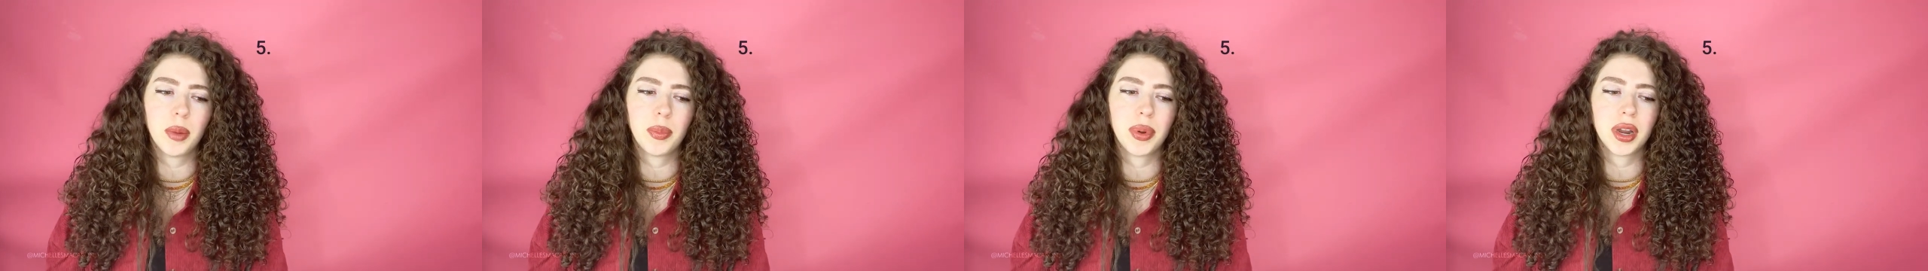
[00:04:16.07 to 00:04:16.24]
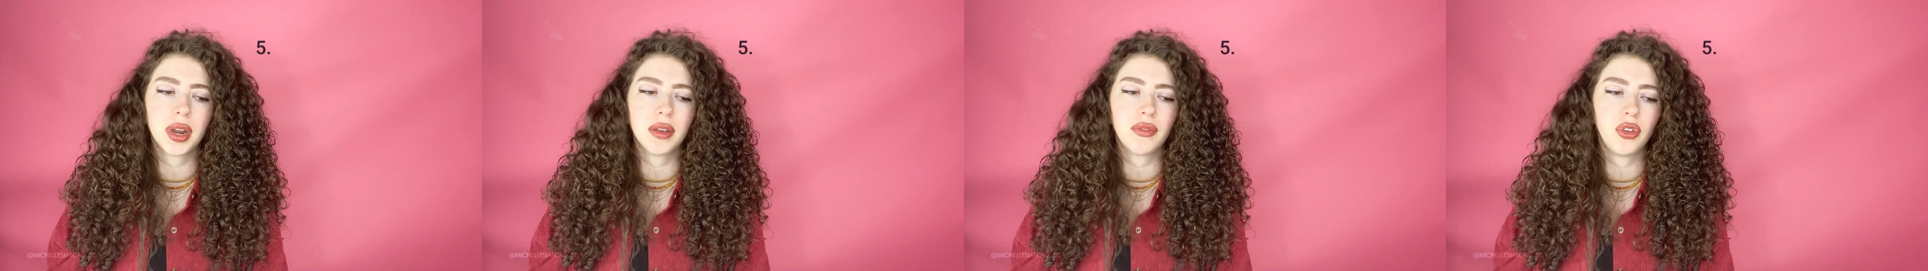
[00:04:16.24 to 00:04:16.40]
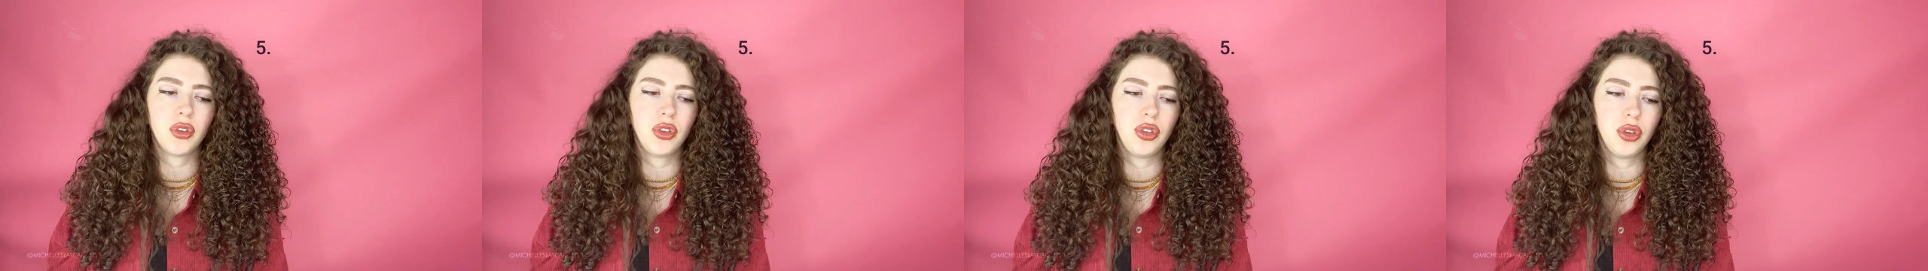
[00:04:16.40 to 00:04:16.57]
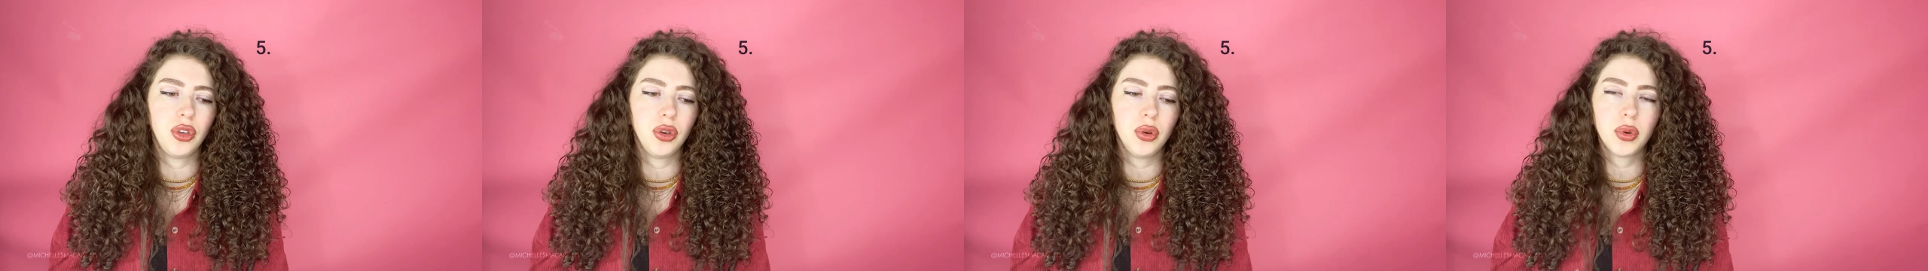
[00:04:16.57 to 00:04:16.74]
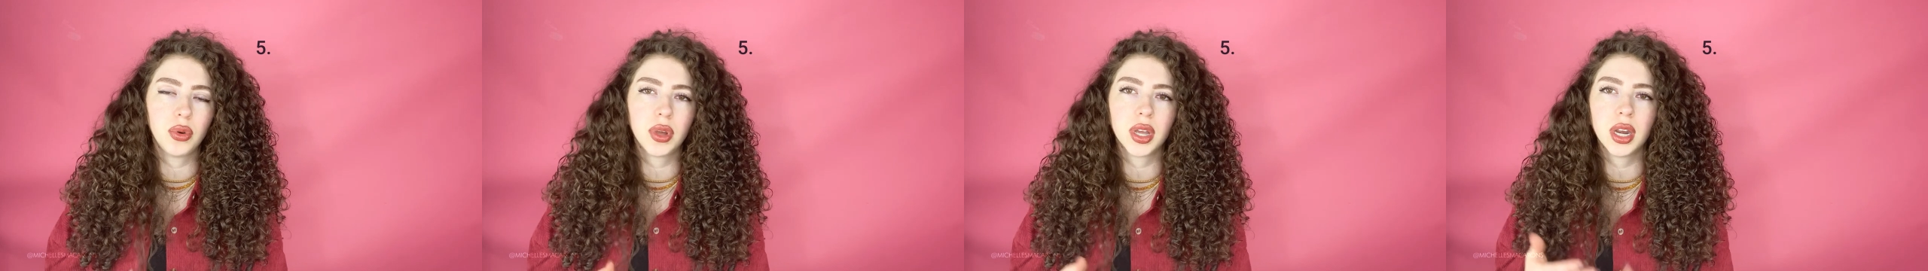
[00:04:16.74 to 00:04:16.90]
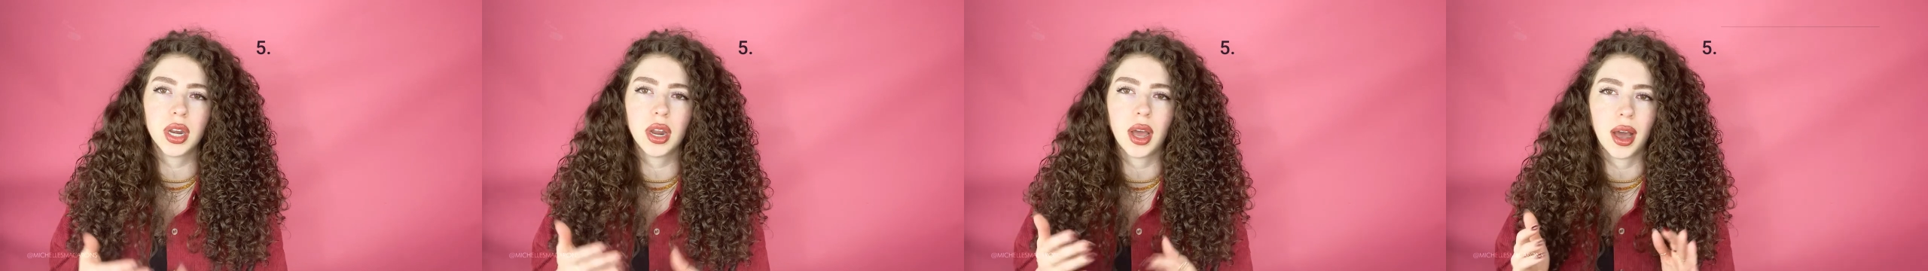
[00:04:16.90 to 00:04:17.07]
but if you
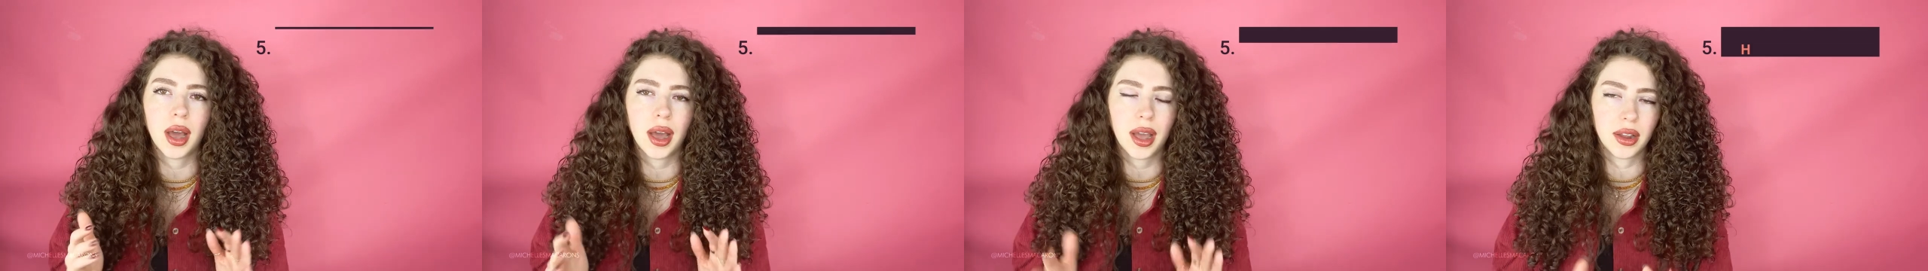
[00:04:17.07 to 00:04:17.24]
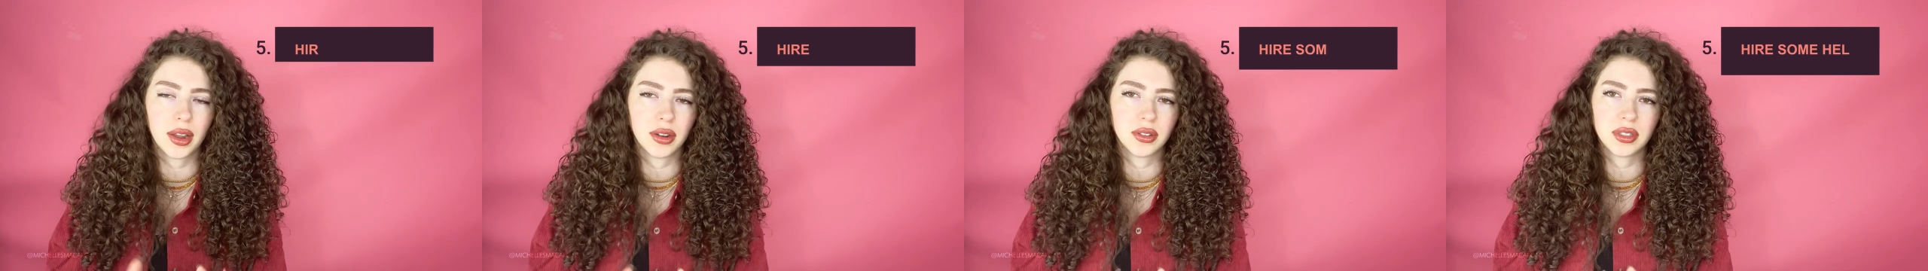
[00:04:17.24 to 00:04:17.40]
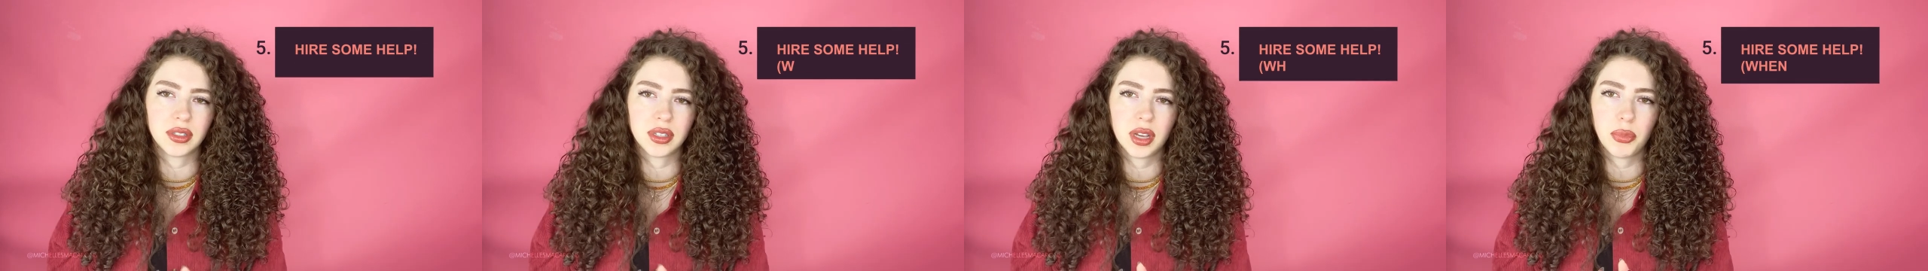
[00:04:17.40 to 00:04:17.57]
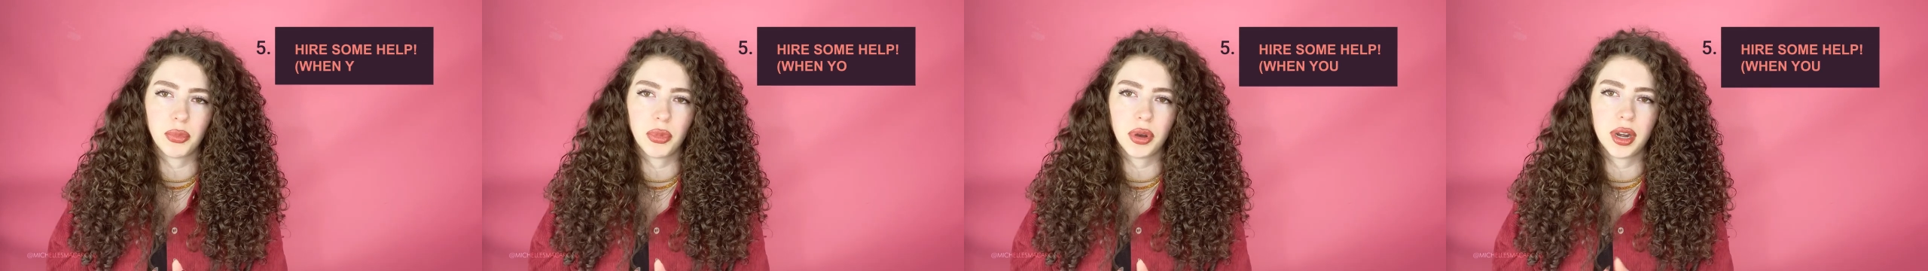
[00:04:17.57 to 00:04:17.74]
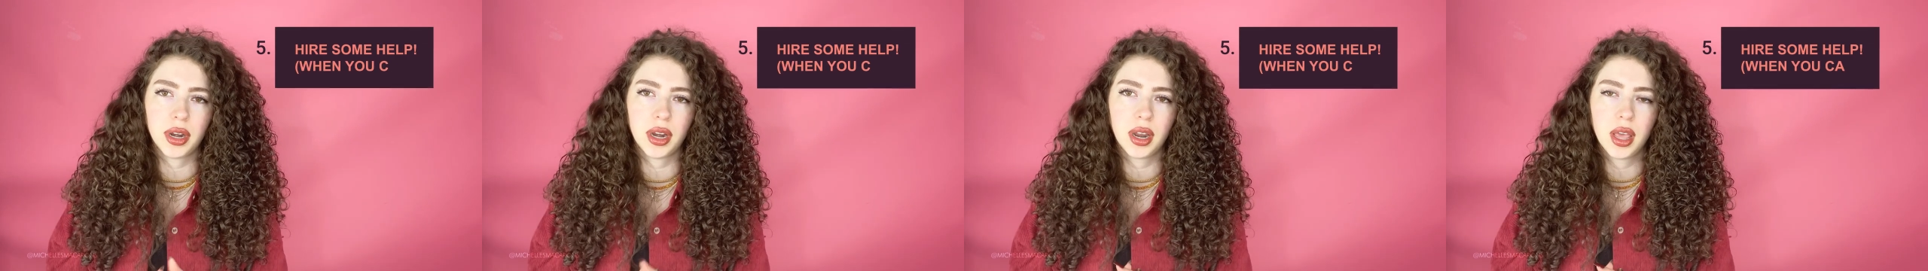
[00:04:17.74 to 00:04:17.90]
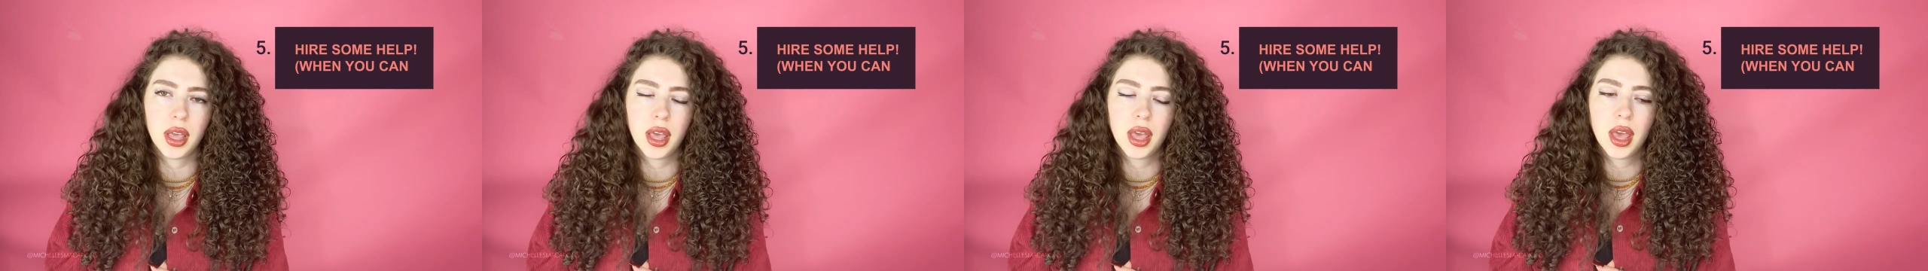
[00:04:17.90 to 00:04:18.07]
can hire
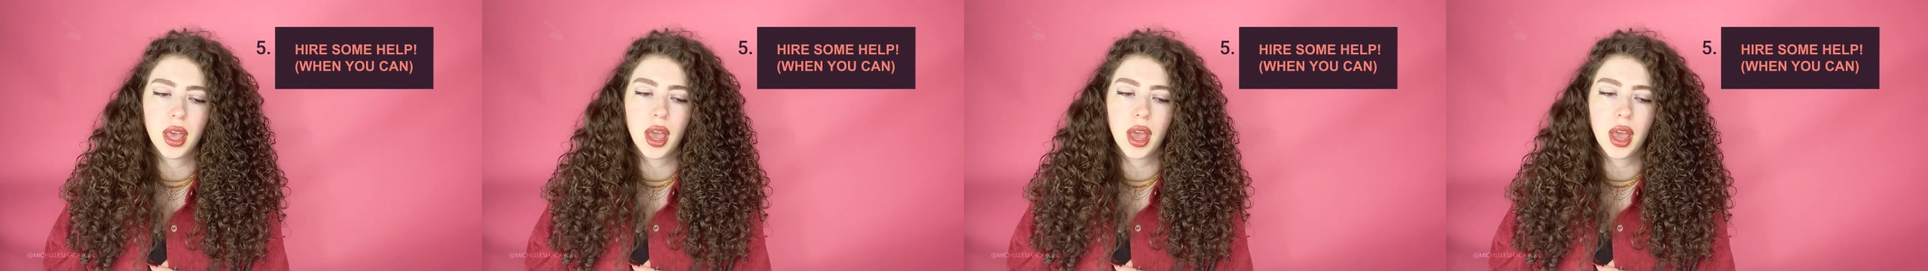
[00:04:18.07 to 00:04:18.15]
someone,